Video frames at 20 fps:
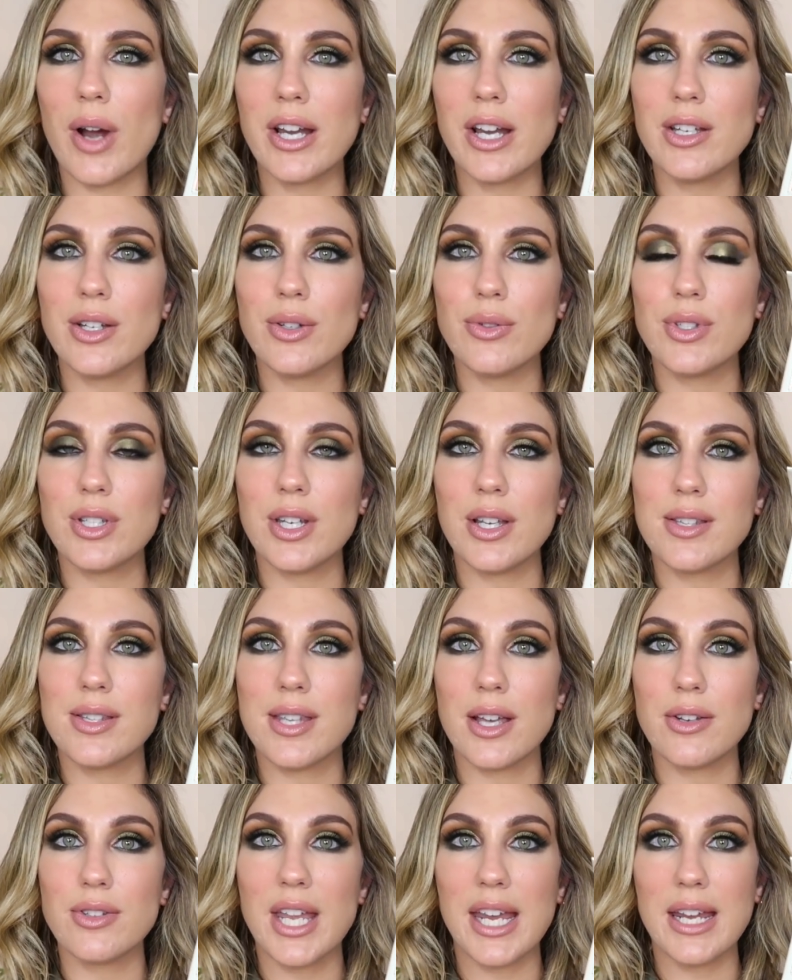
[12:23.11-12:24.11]
I used
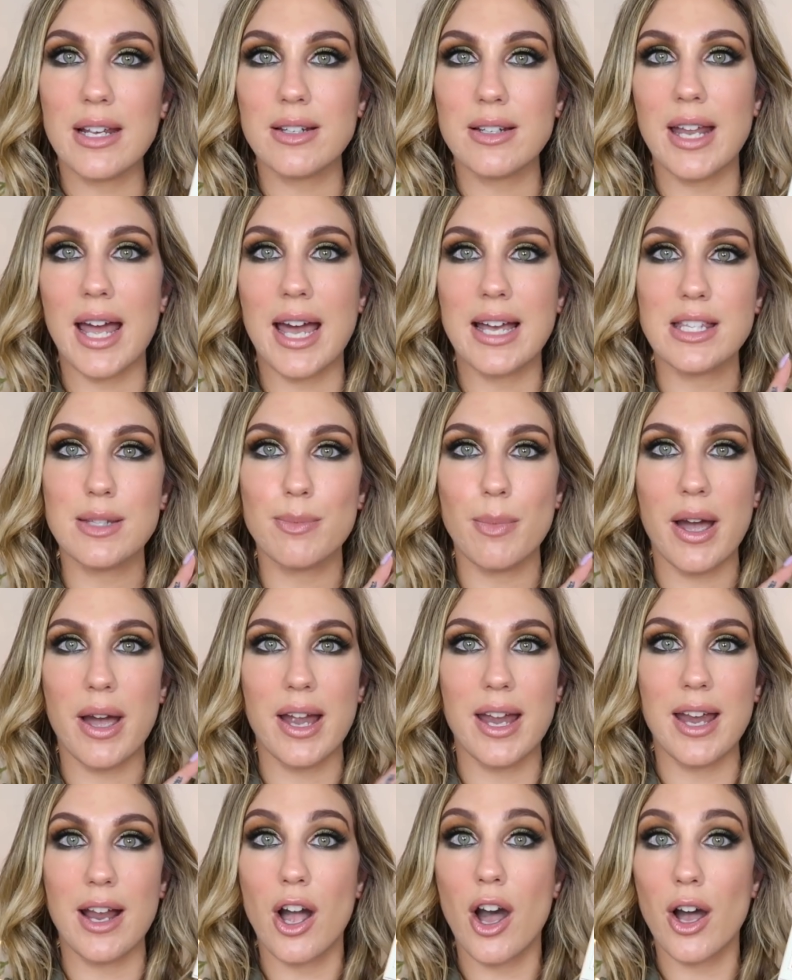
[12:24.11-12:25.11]
Suntan as
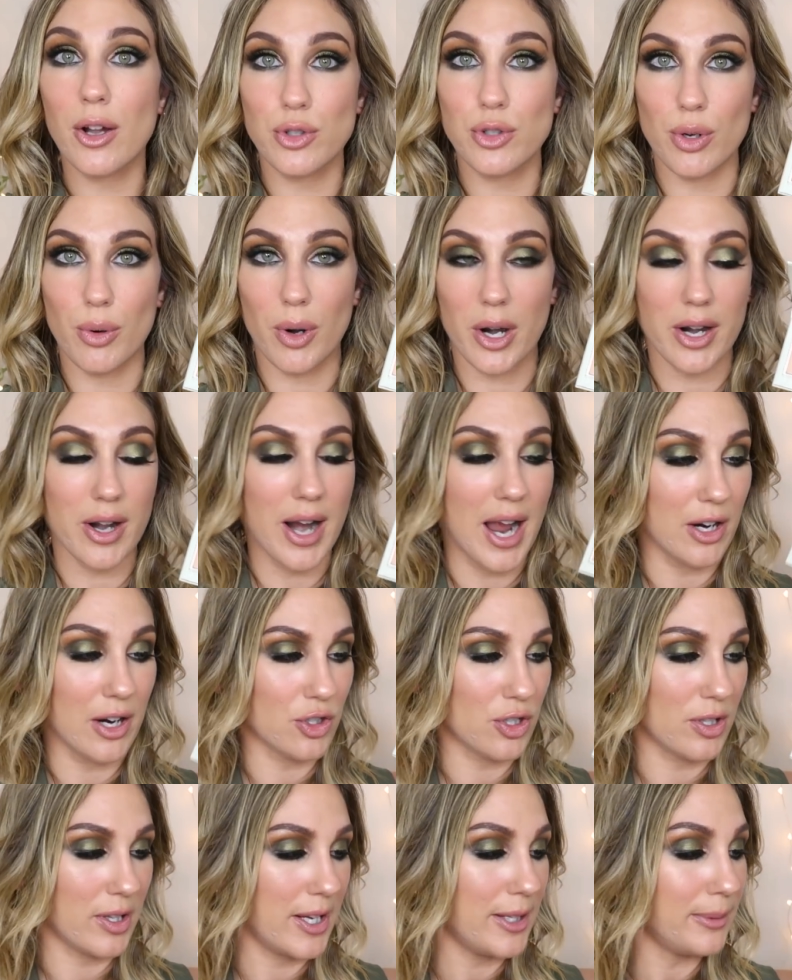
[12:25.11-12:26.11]
my contour
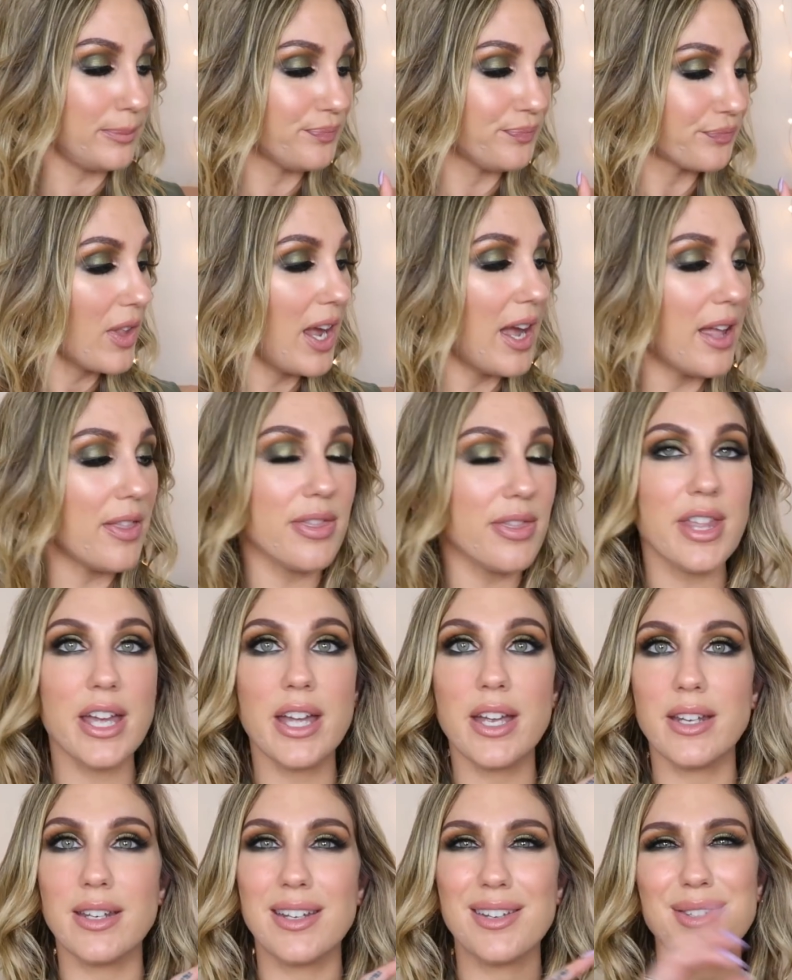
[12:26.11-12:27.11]
actually, and
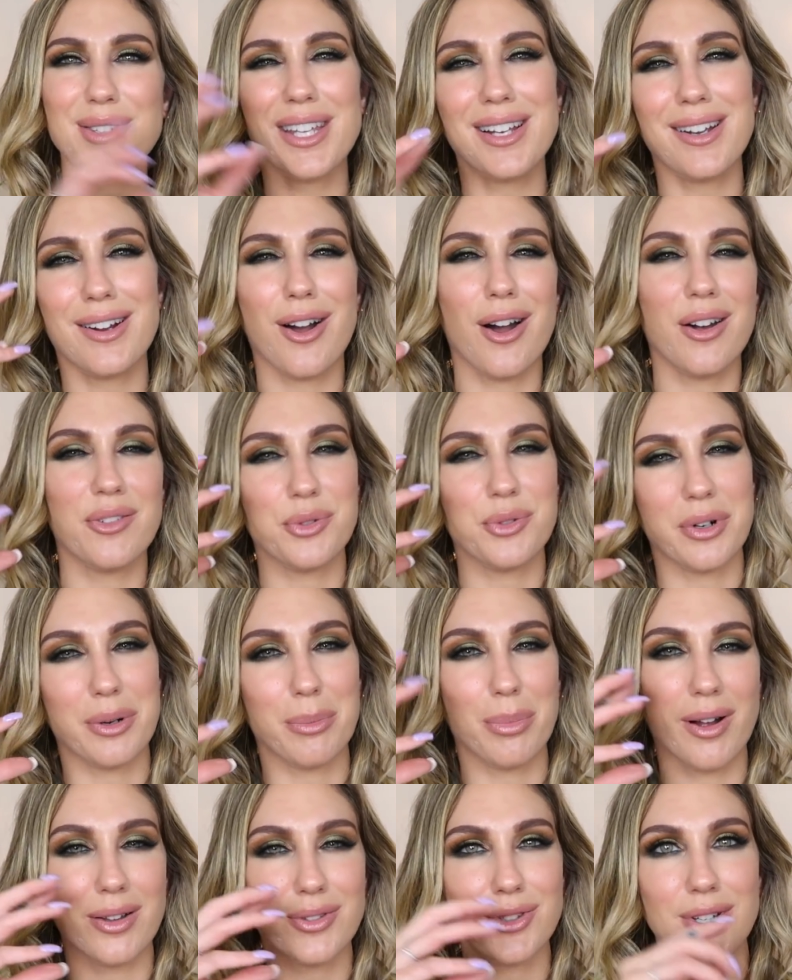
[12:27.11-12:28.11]
then it's like a
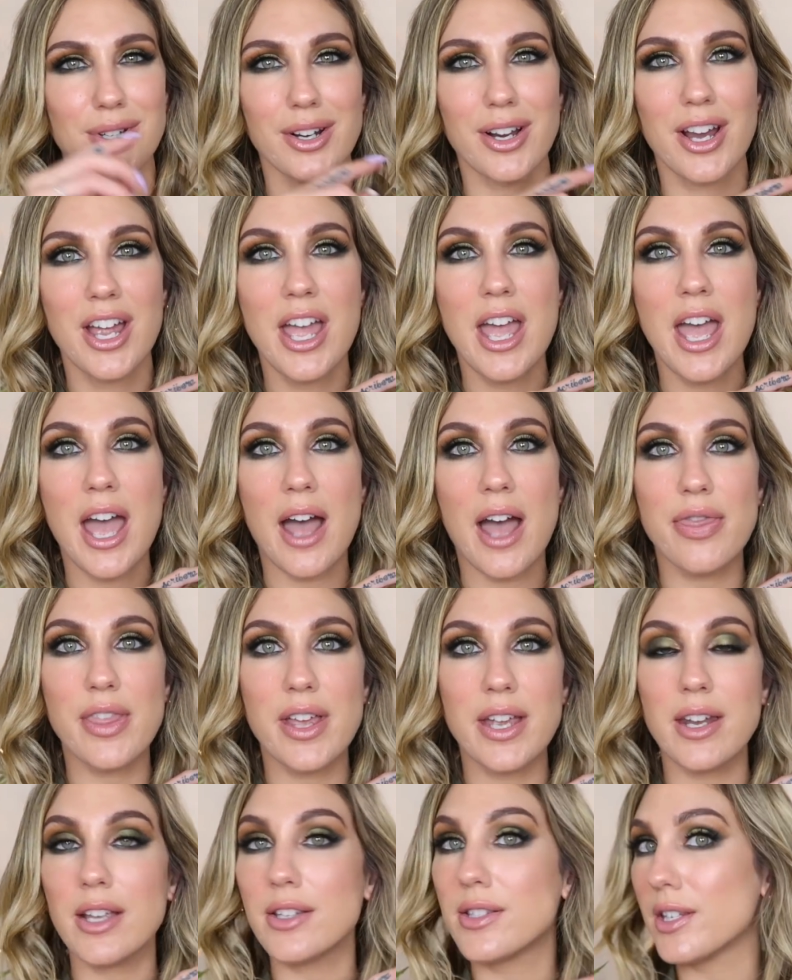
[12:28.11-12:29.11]
contour bronzer, and
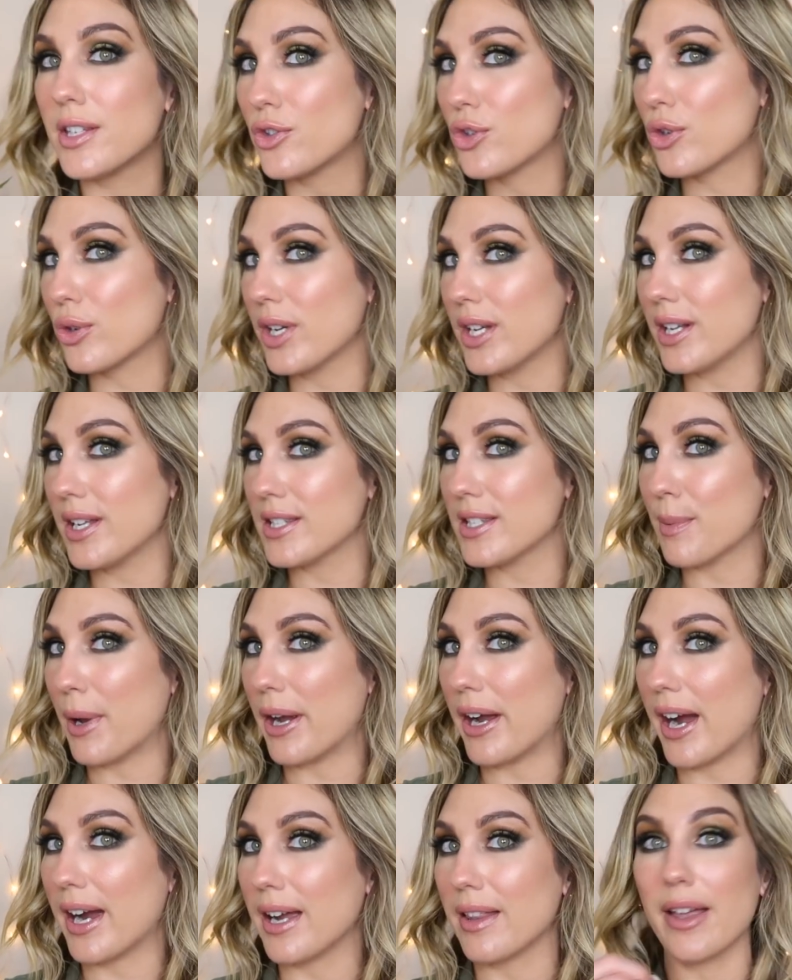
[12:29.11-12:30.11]
then Citrine is
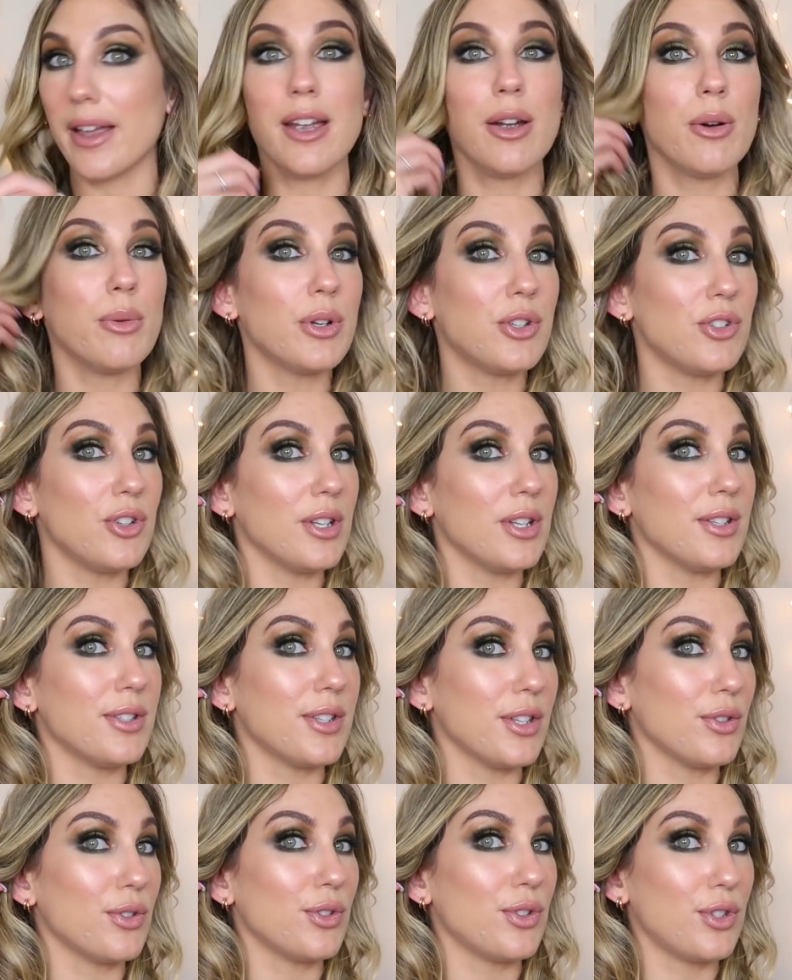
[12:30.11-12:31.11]
my highlight, which
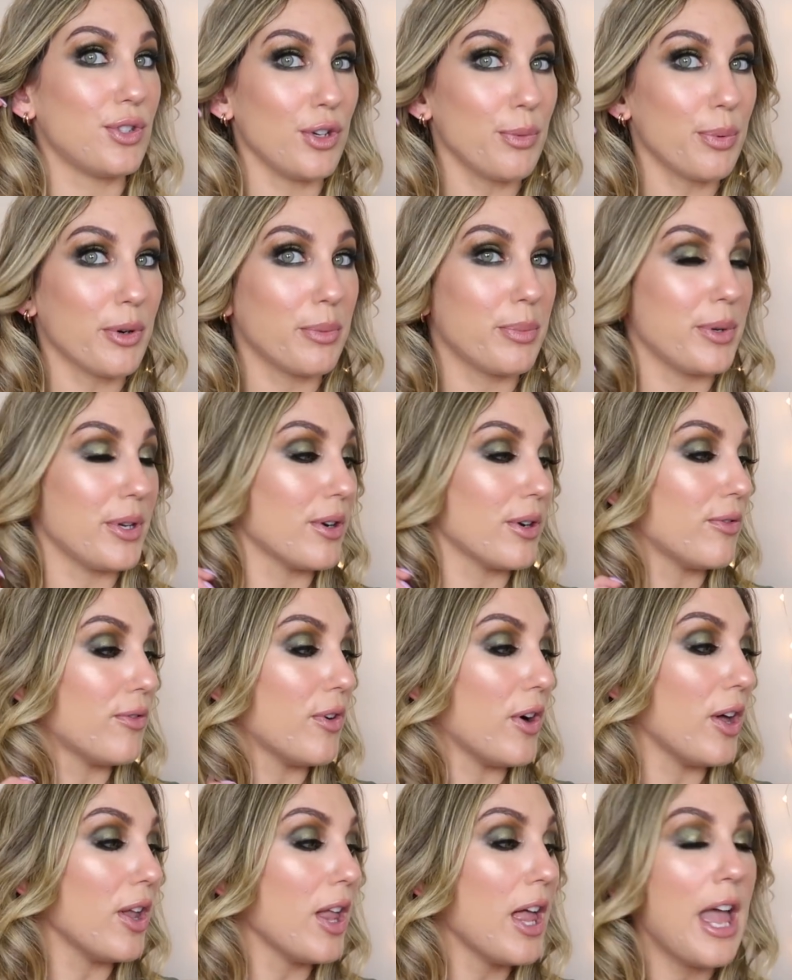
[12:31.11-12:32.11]
is super
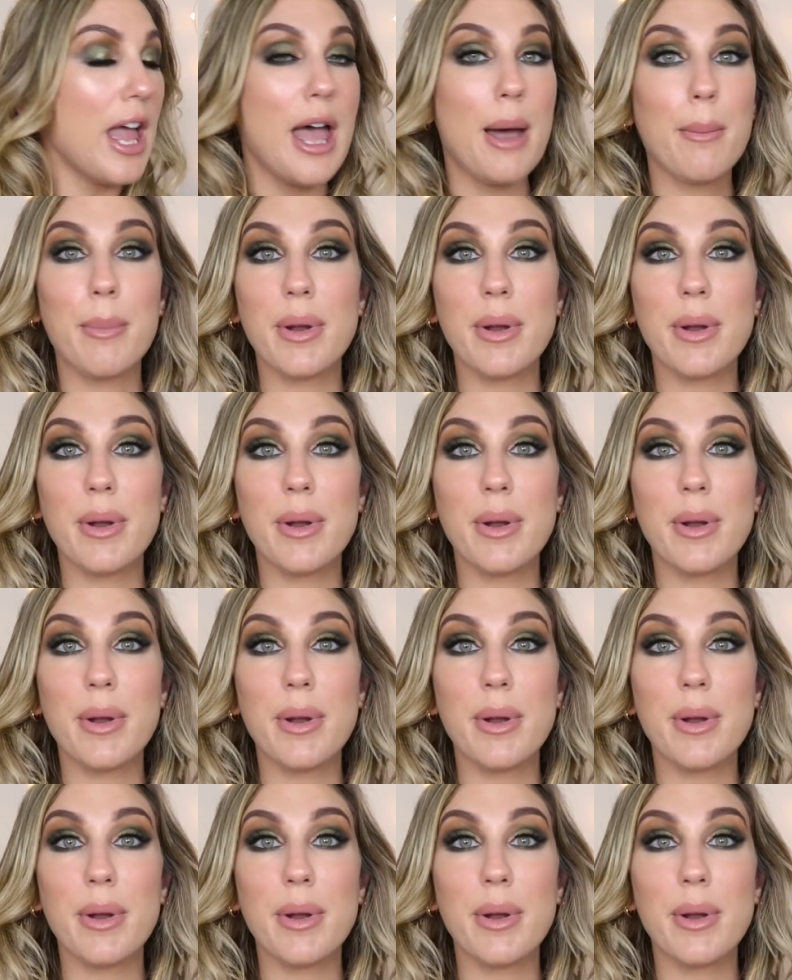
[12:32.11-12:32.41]
beautiful.